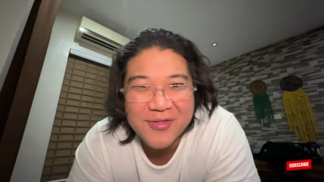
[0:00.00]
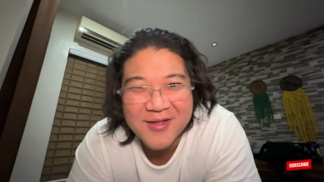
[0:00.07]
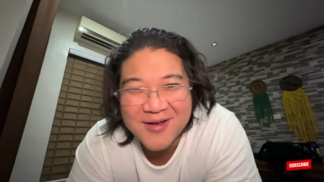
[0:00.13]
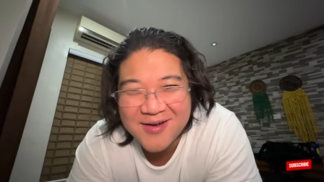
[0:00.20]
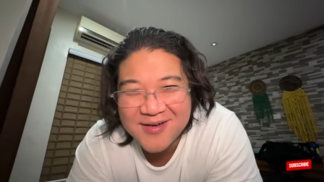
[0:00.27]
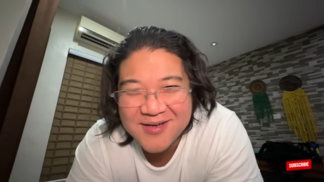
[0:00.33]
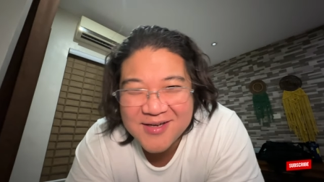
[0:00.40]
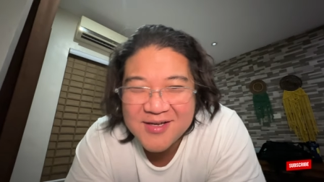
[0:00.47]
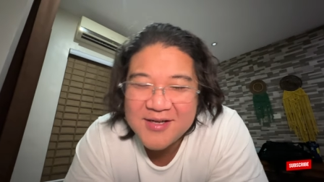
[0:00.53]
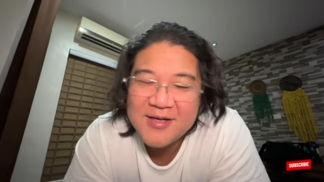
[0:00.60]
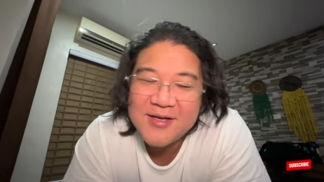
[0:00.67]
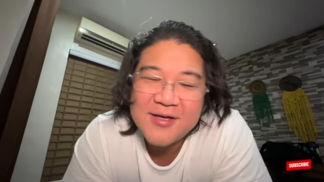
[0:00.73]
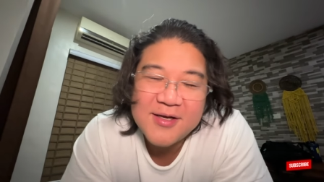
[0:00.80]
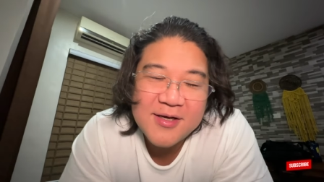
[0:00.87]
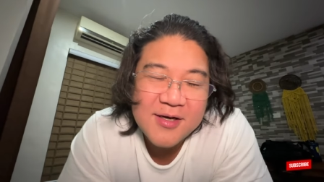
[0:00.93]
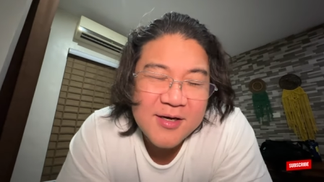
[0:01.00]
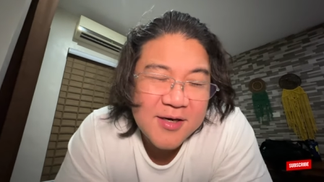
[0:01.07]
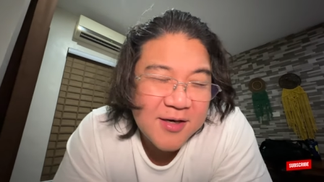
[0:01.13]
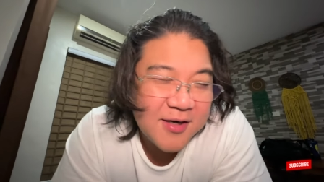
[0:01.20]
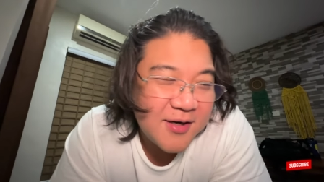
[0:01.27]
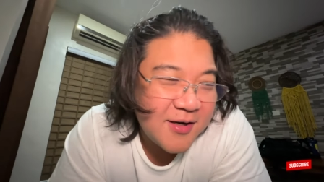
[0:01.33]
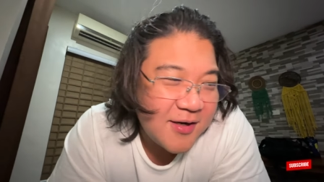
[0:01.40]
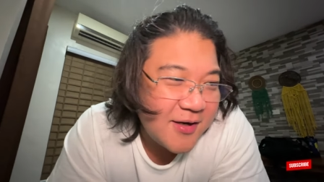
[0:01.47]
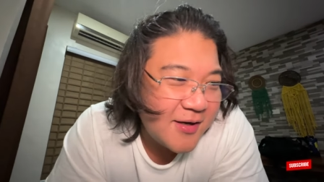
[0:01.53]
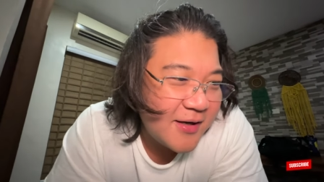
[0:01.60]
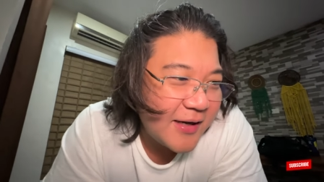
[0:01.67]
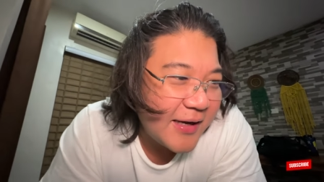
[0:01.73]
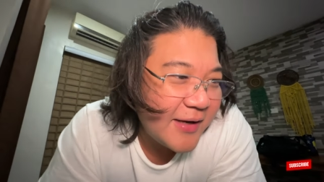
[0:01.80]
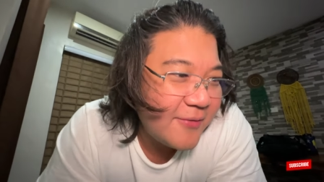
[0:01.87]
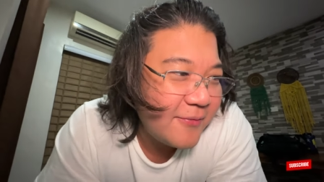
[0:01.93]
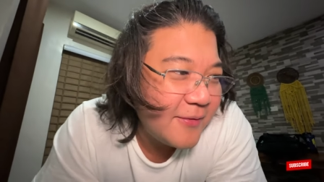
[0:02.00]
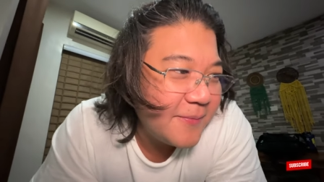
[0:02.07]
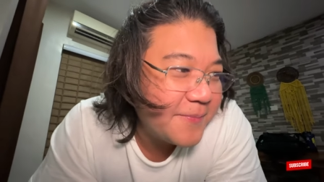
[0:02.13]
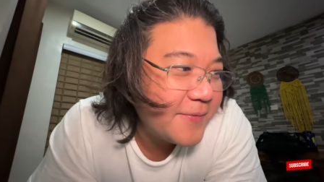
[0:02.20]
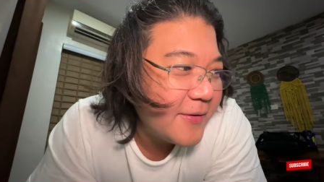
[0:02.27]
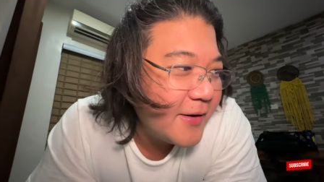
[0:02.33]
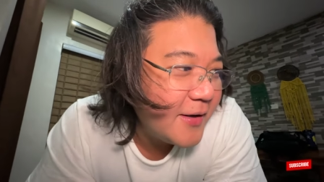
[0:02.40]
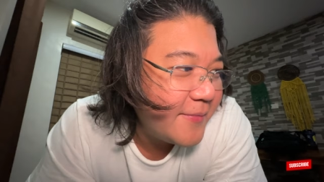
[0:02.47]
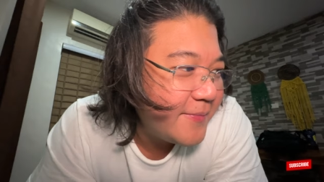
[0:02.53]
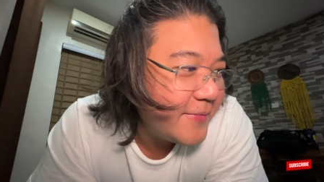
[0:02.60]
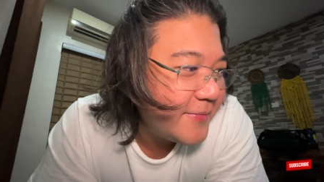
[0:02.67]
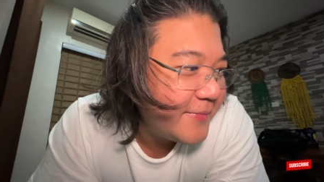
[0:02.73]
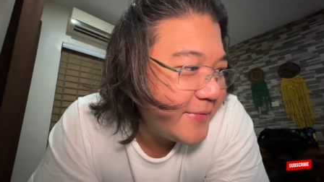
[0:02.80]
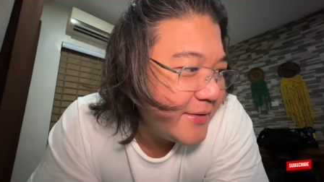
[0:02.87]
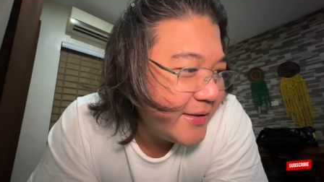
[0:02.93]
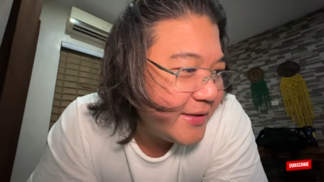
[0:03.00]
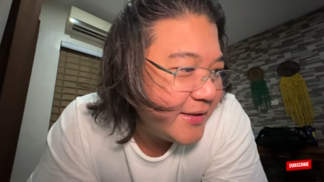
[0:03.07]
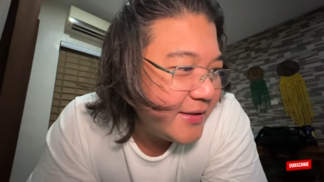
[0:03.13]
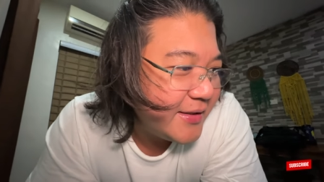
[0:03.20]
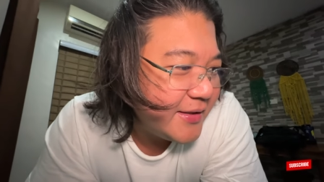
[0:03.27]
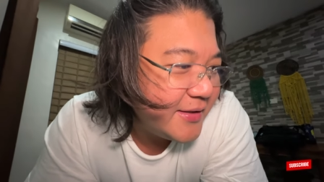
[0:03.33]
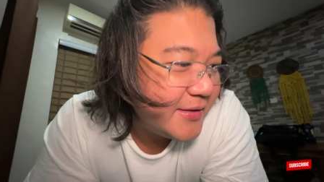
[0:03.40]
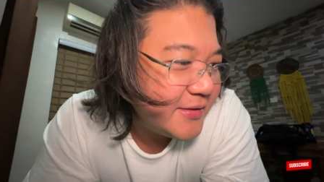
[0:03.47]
huh? I will probably...